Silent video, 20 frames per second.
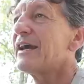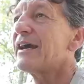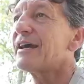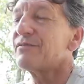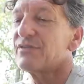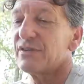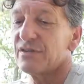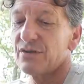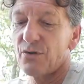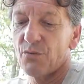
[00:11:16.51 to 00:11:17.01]

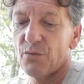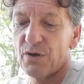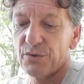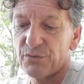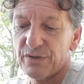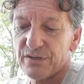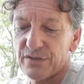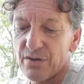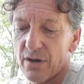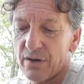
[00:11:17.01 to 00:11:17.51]
And you know, when
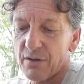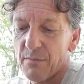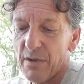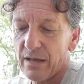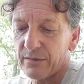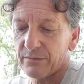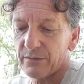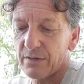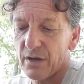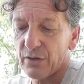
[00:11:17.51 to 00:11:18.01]
we talk
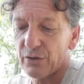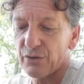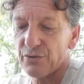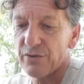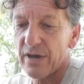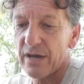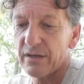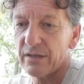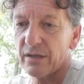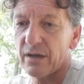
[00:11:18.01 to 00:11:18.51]
about uh,
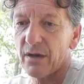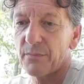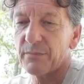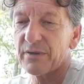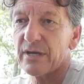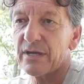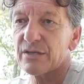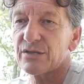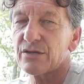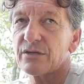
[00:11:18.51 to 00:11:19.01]
creating
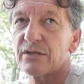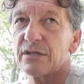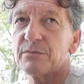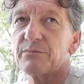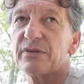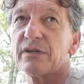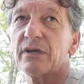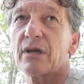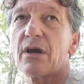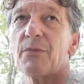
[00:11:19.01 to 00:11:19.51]
combination and
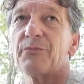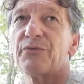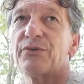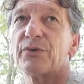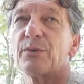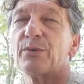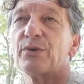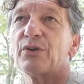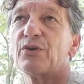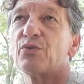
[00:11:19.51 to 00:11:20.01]
being
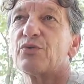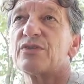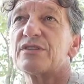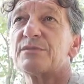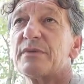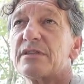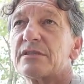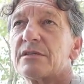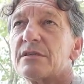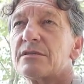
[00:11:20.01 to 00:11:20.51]
comfortable
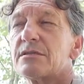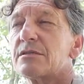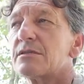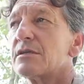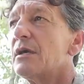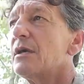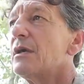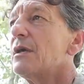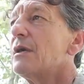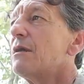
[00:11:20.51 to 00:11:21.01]
with misses,
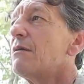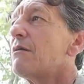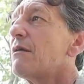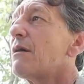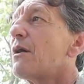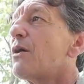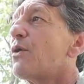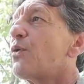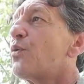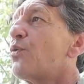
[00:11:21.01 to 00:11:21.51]
mm-hmm.
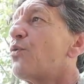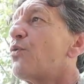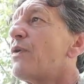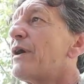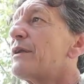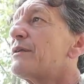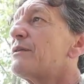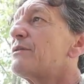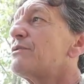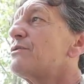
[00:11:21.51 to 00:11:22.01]
uh,
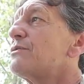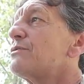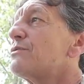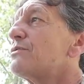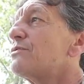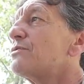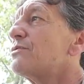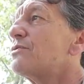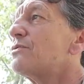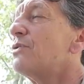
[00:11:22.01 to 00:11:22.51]
when
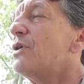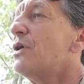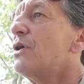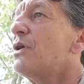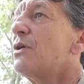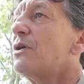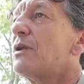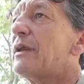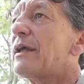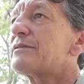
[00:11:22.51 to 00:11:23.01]
you,
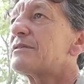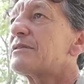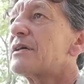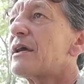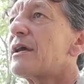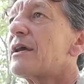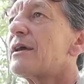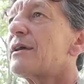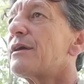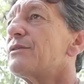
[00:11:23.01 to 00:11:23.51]
let's
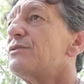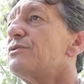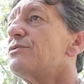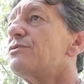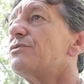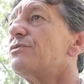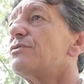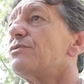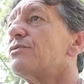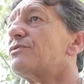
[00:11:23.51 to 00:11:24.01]
say
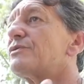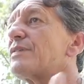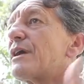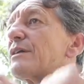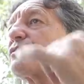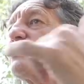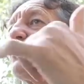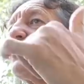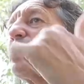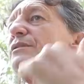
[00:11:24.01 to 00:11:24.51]
you
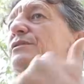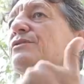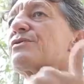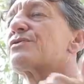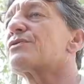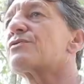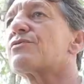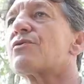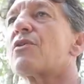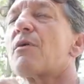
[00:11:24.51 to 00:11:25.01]
take someone
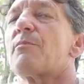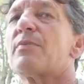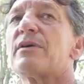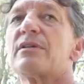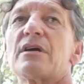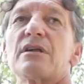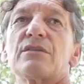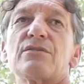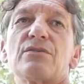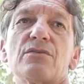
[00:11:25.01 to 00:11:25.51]
into the rope
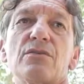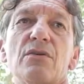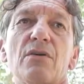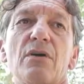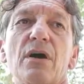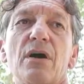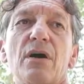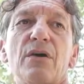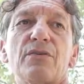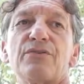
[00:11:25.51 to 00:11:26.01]
and then you
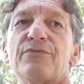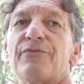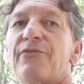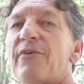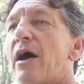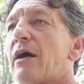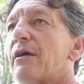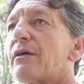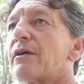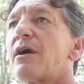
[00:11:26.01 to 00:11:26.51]
uh, you
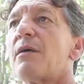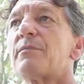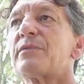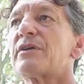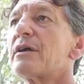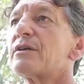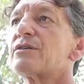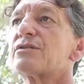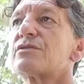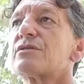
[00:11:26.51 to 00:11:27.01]
fire a
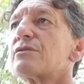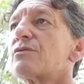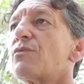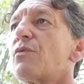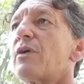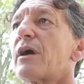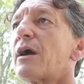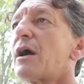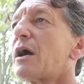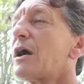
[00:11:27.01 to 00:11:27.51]
combination
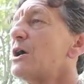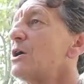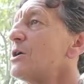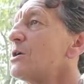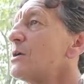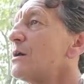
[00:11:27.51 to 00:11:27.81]
where